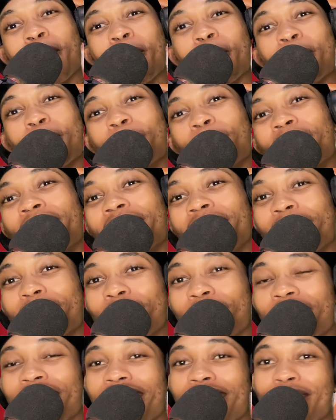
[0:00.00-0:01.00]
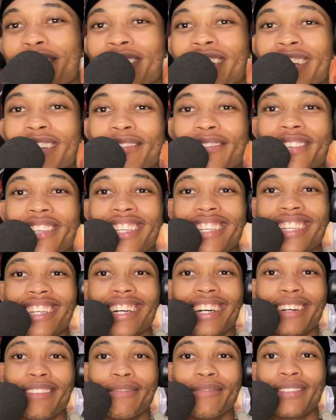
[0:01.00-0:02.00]
But yeah, man, I'm going to be
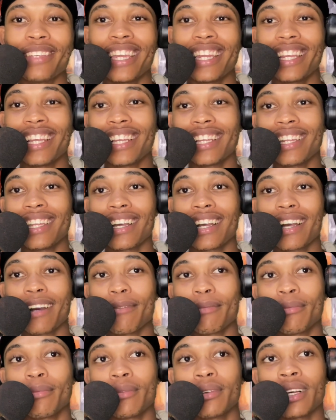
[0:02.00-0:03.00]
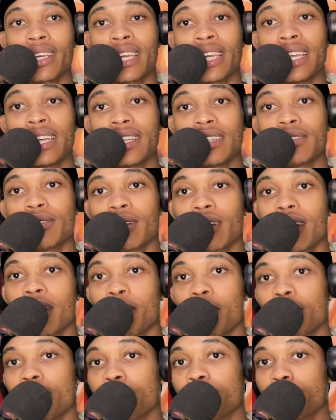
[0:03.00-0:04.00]
getting into a
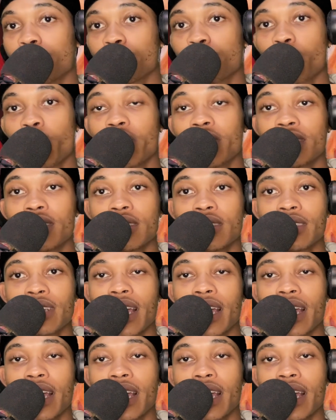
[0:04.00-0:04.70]
couple of y'all's questions.